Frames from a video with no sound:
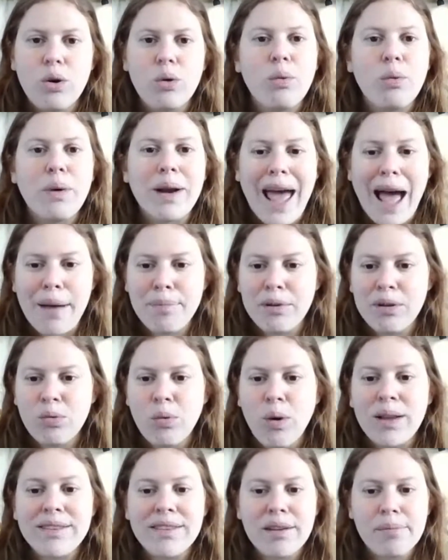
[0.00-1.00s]
What happened
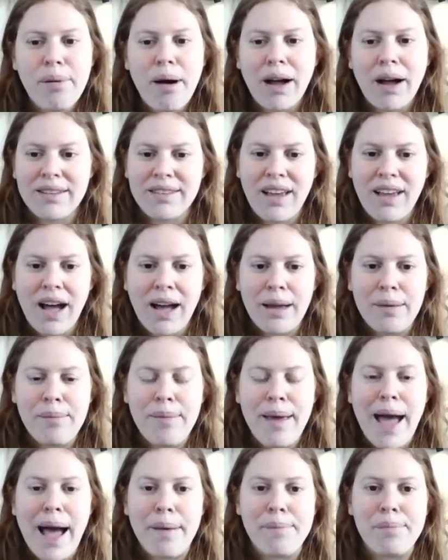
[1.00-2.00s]
once upon a time
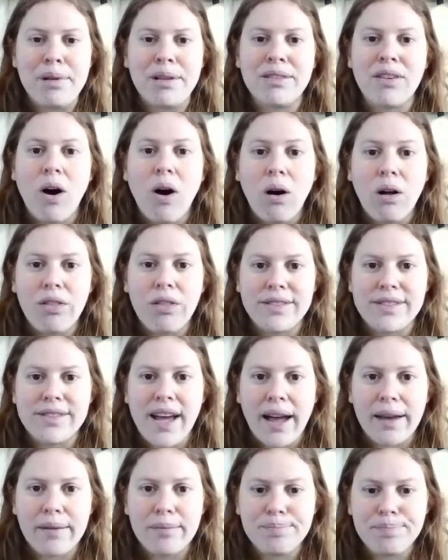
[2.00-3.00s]
happens all the
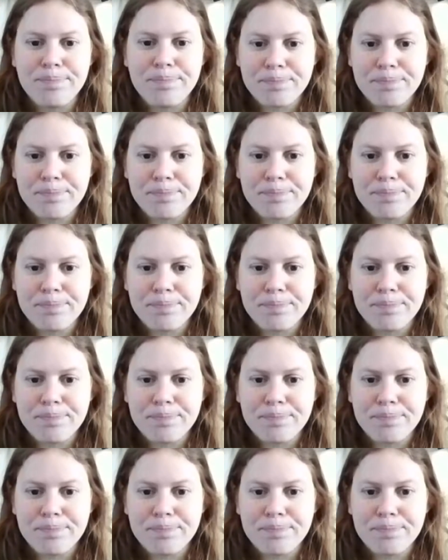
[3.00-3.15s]
time.